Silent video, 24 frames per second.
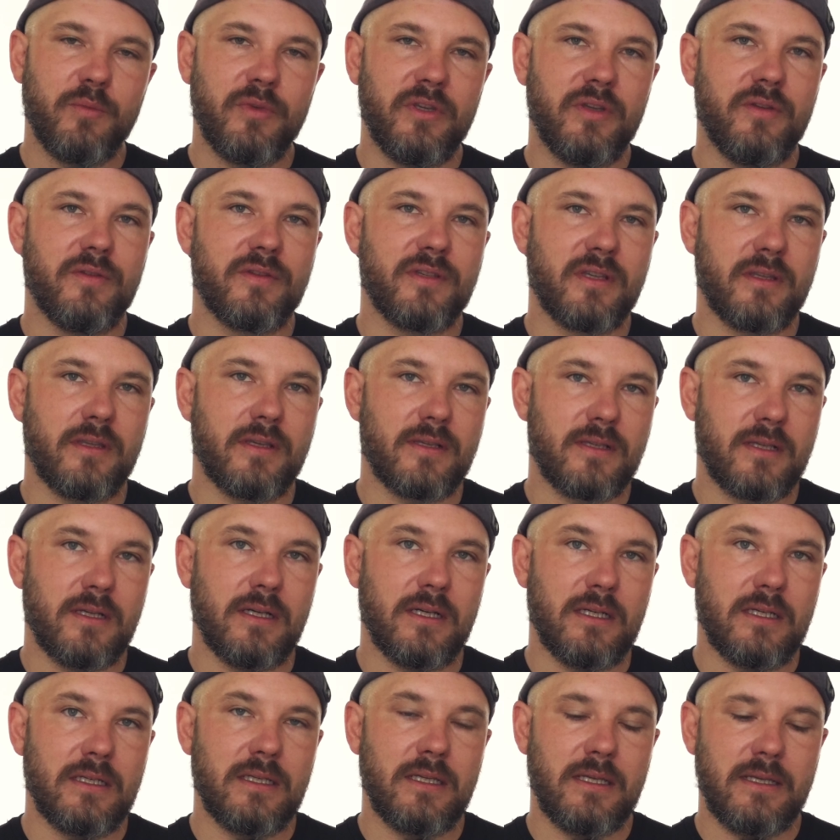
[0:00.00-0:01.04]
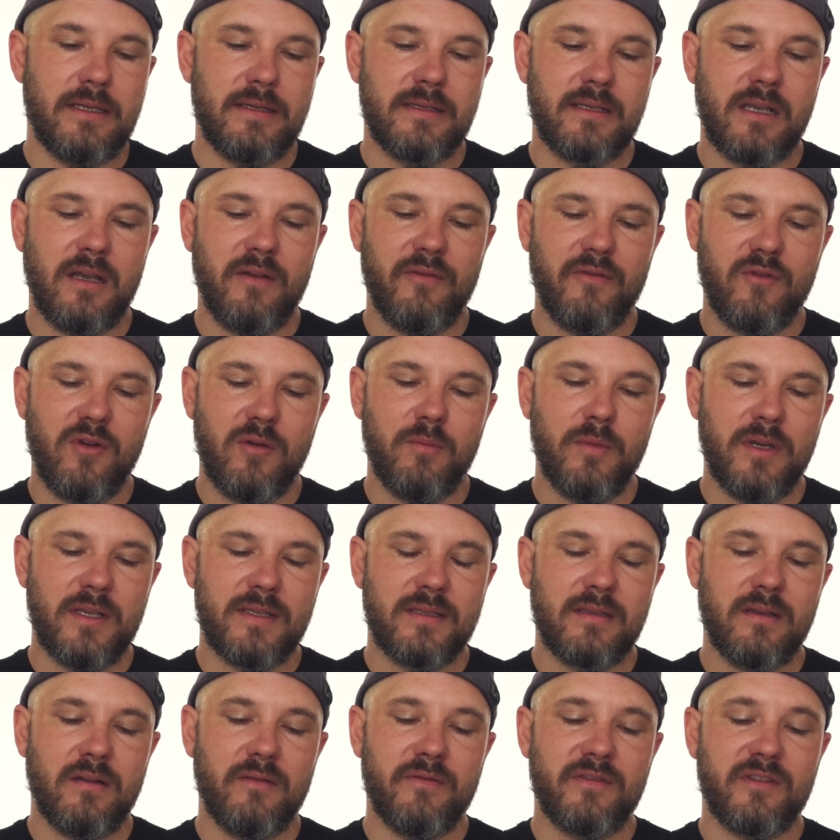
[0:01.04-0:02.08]
to be using this guy is I've got
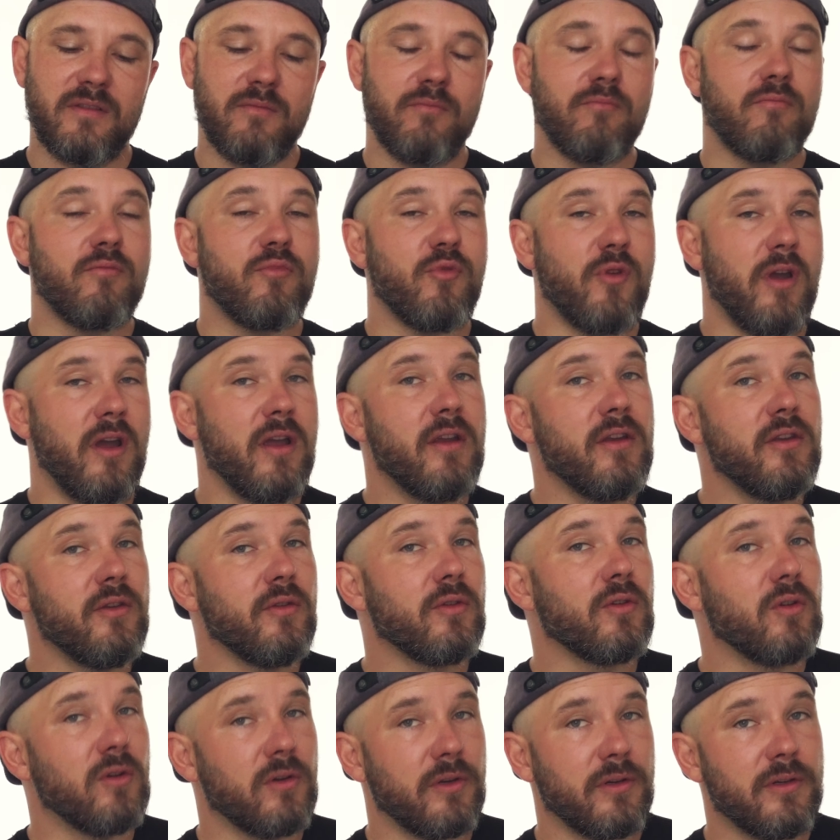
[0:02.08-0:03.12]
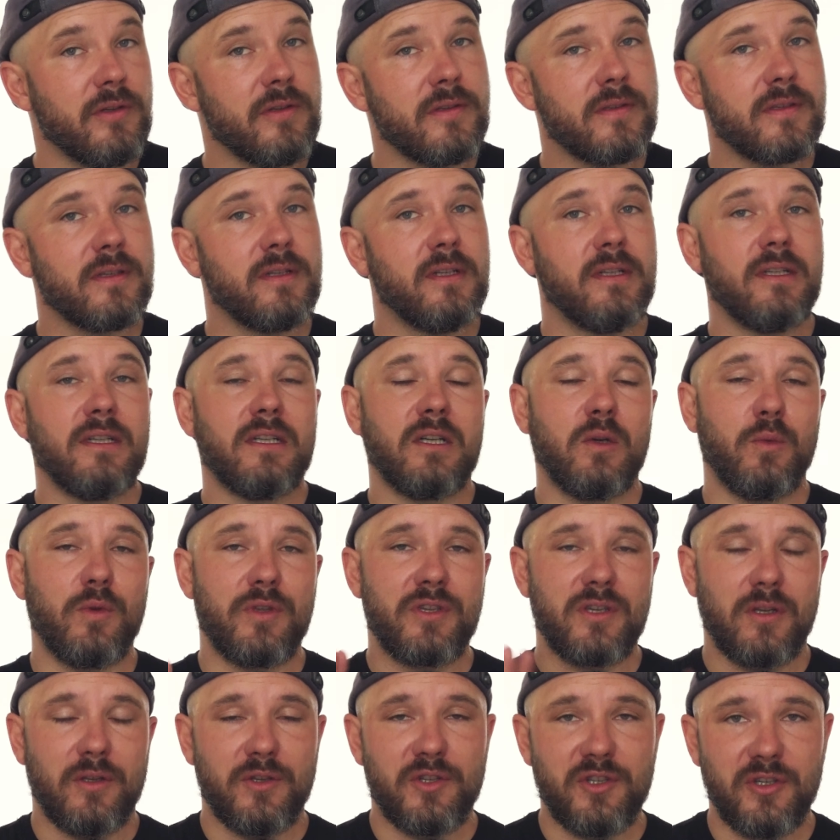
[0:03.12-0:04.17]
myself some brand new cookeries,
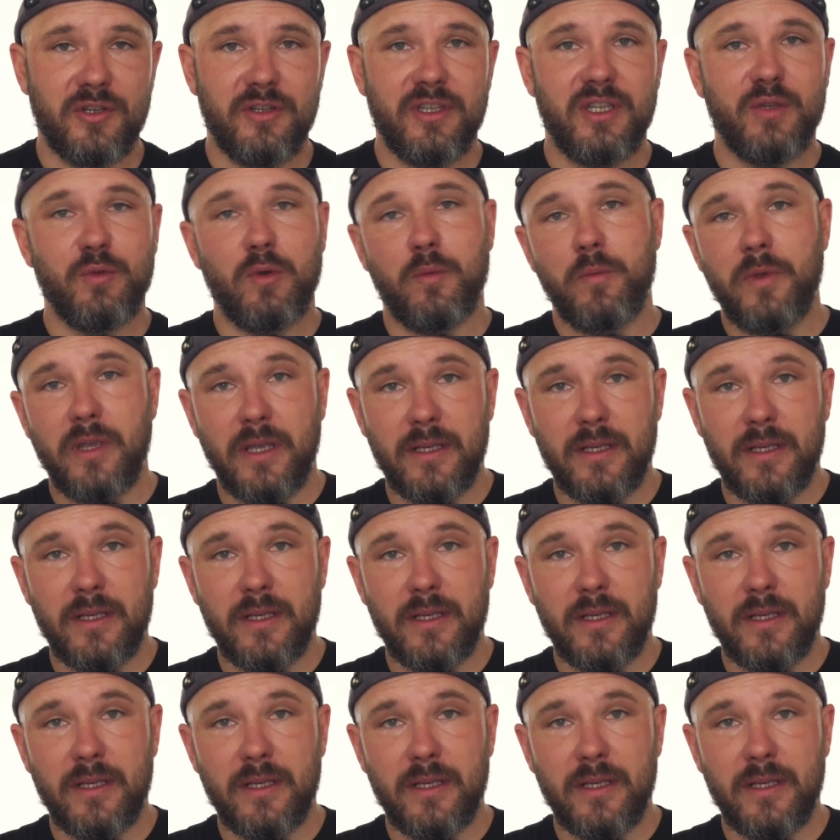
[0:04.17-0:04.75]
which I'll show you when we